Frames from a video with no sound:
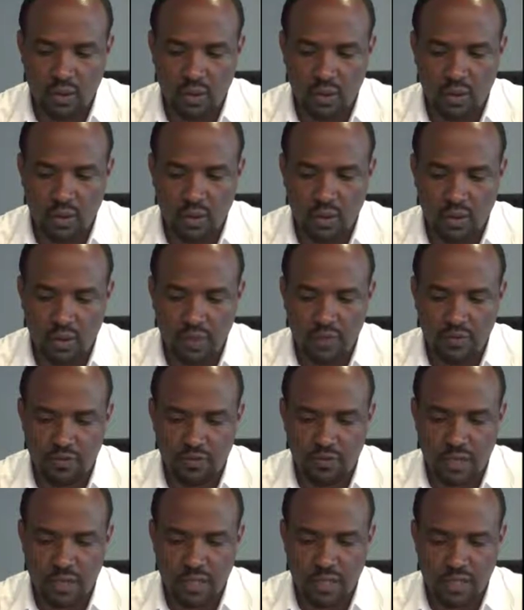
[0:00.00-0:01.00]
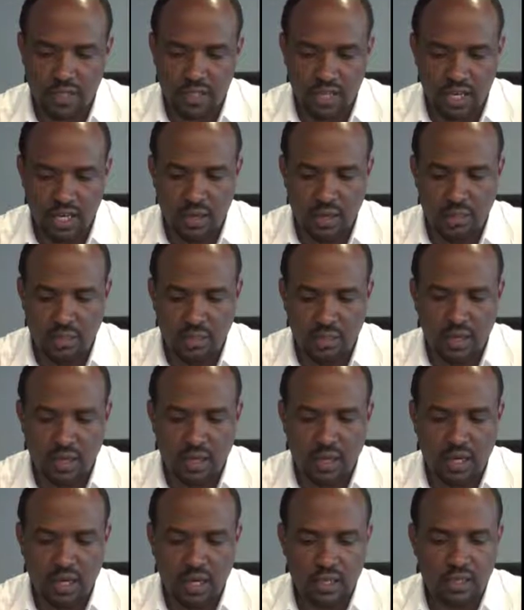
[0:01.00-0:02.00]
When we define the scheme,
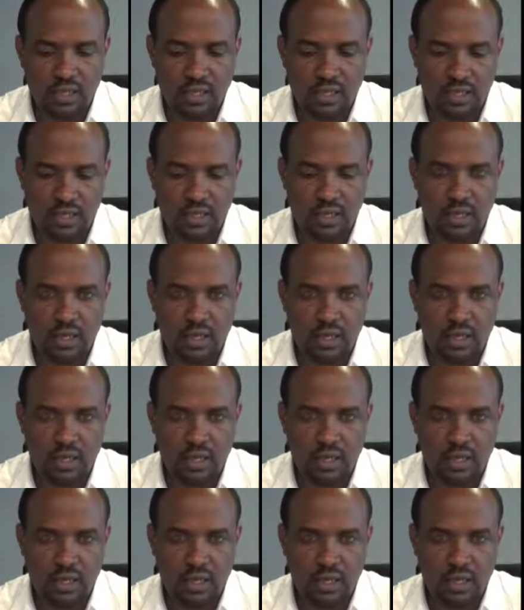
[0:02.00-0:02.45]
is it